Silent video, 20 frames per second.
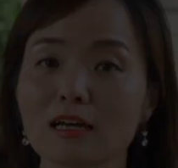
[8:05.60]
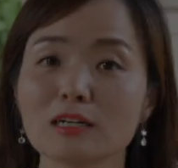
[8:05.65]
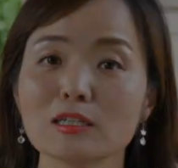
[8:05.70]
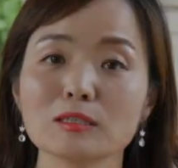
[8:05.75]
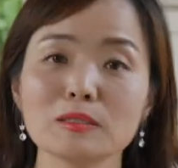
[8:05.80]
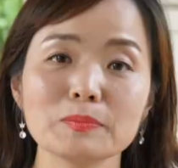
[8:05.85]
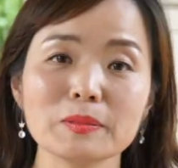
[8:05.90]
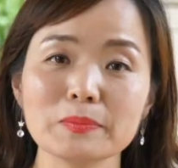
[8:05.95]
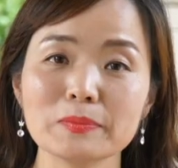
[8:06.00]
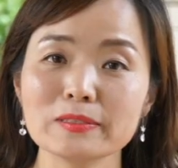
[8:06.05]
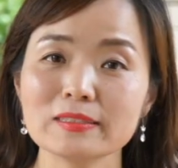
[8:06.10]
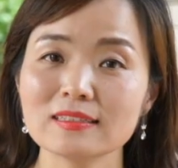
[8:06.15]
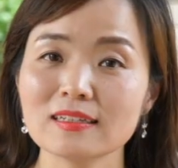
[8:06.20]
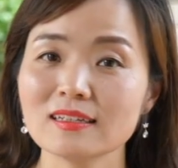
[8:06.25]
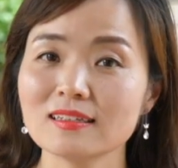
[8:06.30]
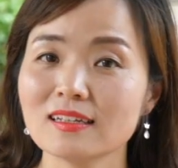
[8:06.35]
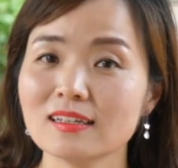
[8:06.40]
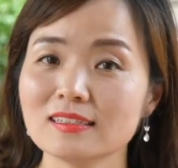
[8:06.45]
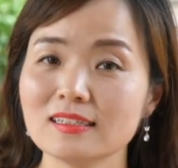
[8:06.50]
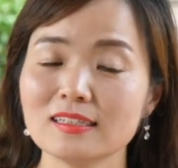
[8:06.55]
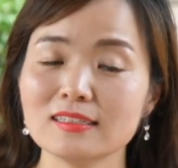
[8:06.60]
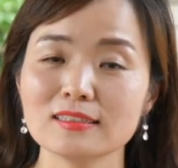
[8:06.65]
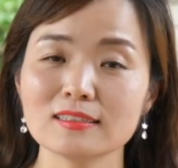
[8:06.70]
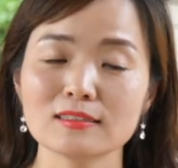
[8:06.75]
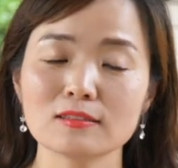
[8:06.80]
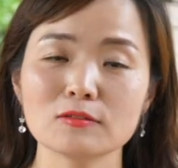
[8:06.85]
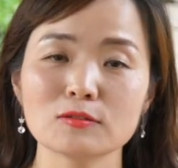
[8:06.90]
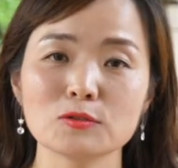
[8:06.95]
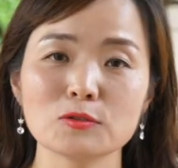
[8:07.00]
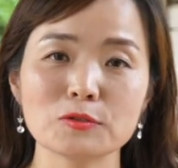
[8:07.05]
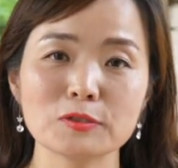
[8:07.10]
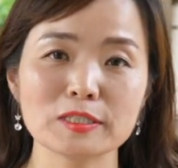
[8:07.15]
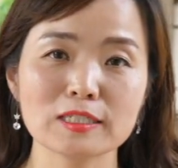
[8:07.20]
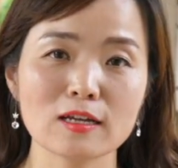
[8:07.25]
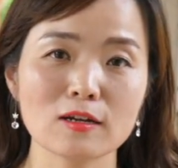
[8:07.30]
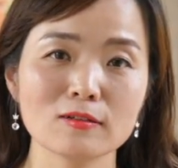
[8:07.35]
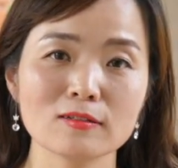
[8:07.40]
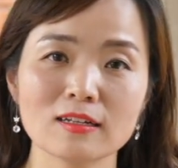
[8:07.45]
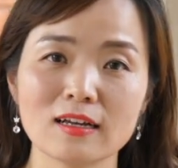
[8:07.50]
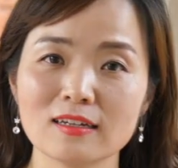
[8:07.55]
of the people say that Eastern North
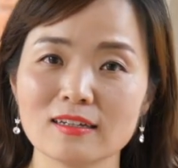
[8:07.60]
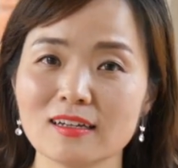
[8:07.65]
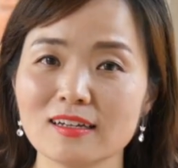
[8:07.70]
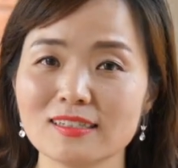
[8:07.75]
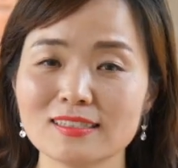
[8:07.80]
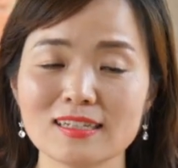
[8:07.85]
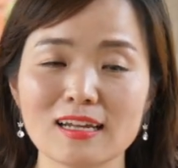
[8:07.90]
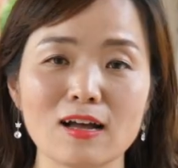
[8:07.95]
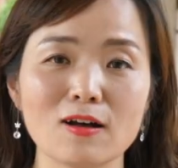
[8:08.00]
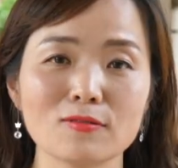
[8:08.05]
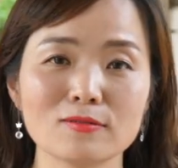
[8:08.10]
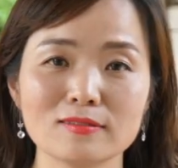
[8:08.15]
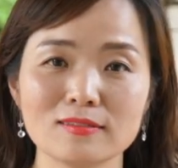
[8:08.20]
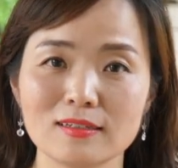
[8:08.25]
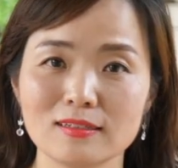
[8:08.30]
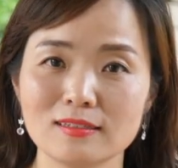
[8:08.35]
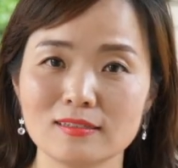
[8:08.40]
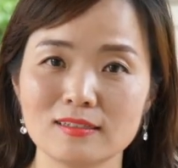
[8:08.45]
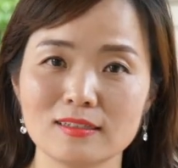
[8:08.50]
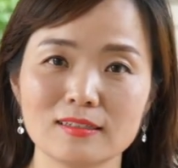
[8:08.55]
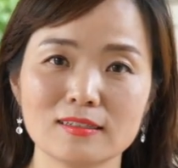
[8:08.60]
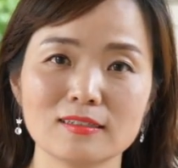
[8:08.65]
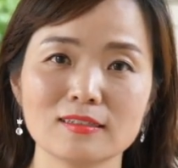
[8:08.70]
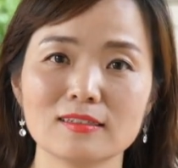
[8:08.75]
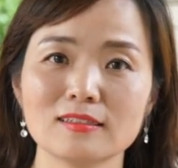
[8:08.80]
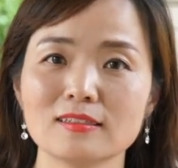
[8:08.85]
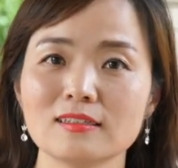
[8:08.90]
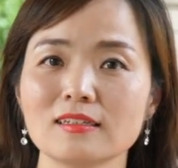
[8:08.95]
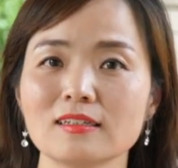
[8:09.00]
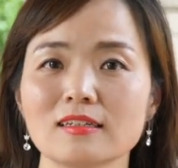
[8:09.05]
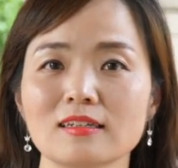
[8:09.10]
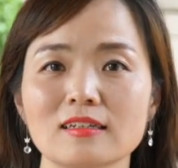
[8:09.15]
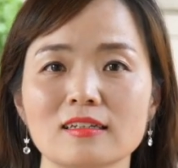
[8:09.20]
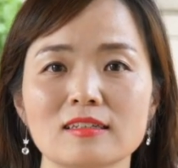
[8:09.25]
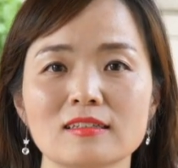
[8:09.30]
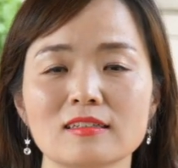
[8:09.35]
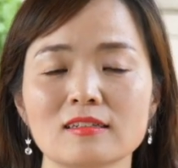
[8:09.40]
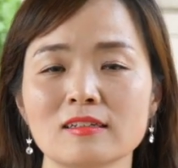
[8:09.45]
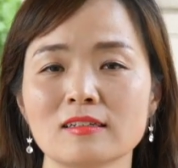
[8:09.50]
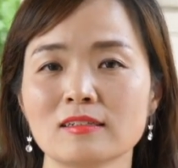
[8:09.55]
Carolina is outdated
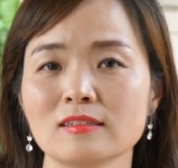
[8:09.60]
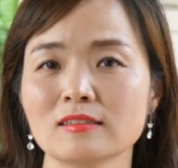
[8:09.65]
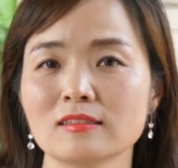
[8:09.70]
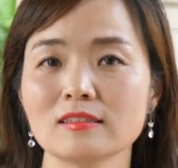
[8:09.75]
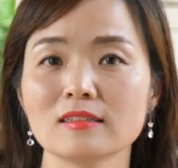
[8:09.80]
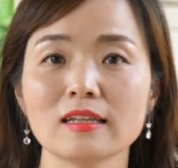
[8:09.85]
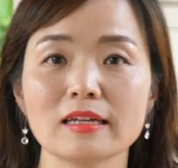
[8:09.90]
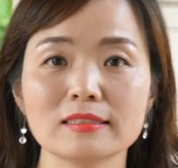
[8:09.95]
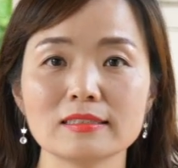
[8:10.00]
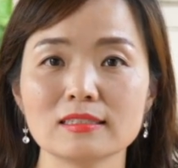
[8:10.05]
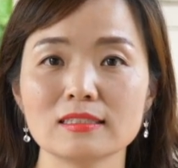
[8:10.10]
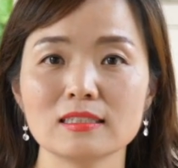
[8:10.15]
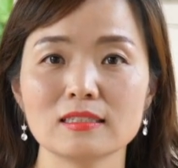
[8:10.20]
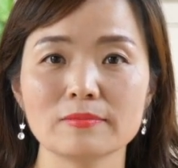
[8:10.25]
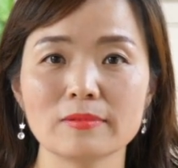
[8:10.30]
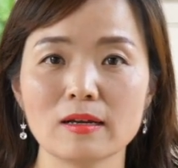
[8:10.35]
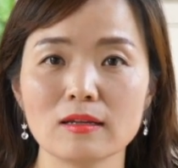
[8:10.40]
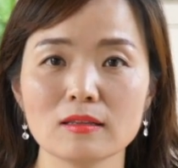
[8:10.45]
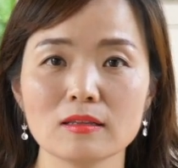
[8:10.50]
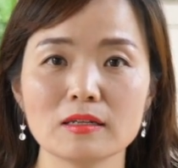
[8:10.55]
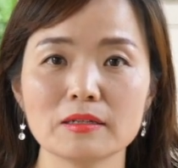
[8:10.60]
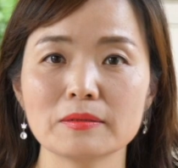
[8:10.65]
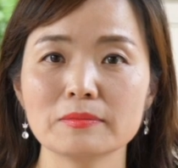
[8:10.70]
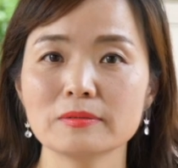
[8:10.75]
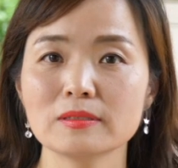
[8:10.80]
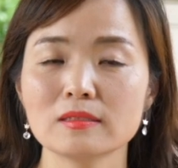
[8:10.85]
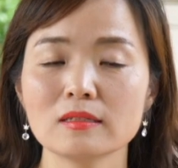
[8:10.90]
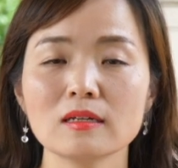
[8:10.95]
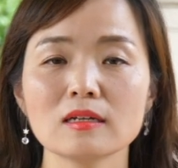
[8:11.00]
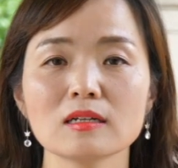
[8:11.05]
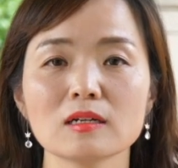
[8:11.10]
and less developed